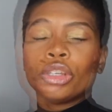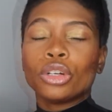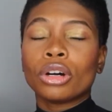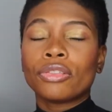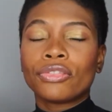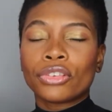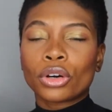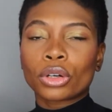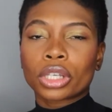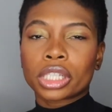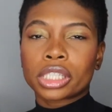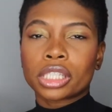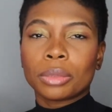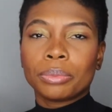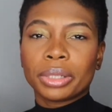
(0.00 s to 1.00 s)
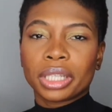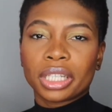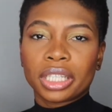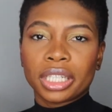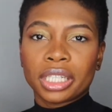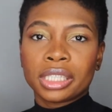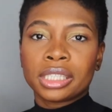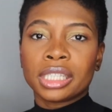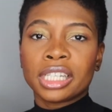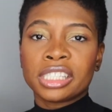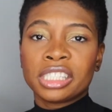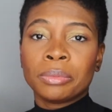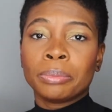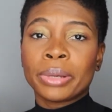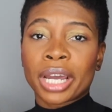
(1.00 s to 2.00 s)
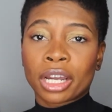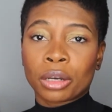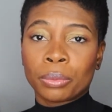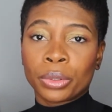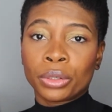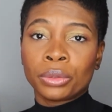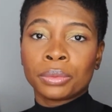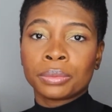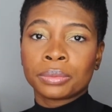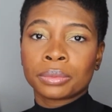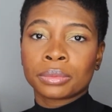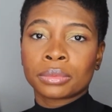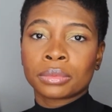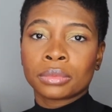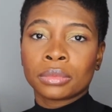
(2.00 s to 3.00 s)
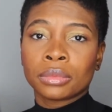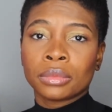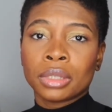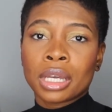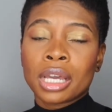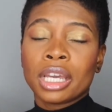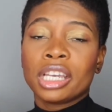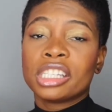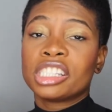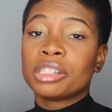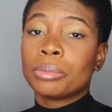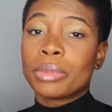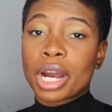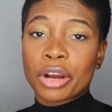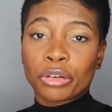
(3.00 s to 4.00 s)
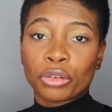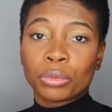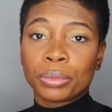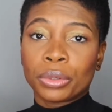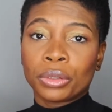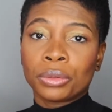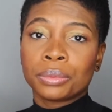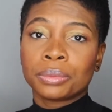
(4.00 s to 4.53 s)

Your focus abilities is impeccable, is admirable.